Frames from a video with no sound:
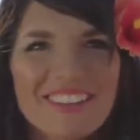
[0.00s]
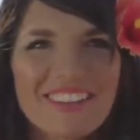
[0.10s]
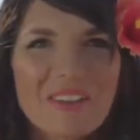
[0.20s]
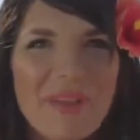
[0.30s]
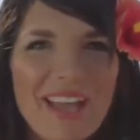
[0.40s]

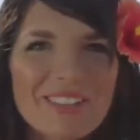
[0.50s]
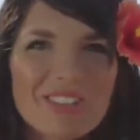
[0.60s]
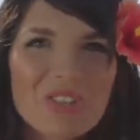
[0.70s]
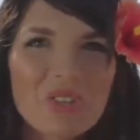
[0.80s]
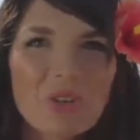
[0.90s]
the back
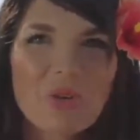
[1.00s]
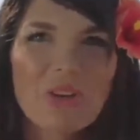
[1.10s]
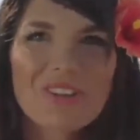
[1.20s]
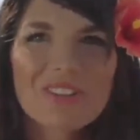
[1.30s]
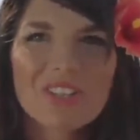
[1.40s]
to
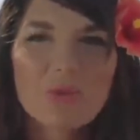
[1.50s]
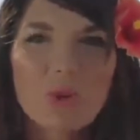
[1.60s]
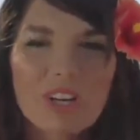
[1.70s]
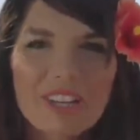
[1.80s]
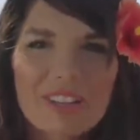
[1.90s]

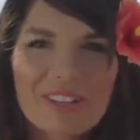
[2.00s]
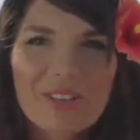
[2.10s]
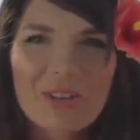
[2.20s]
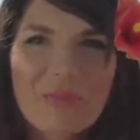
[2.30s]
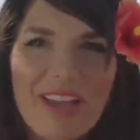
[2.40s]
working on the
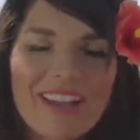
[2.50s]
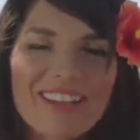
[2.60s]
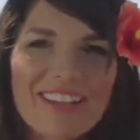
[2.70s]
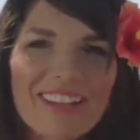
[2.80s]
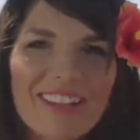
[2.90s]
lower back
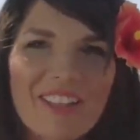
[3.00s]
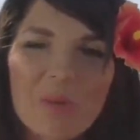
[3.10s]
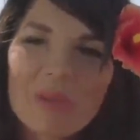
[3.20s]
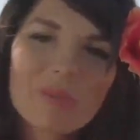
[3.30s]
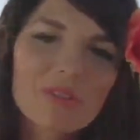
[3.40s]
a lot
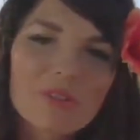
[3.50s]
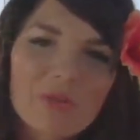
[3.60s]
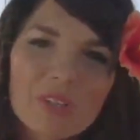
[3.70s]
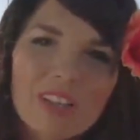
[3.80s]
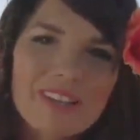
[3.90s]
of people don't
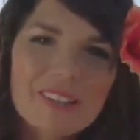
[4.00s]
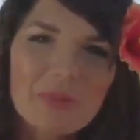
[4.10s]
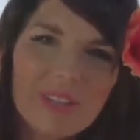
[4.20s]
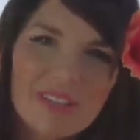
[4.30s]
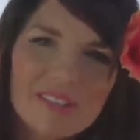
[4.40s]
realize
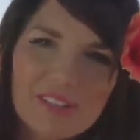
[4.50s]
that because of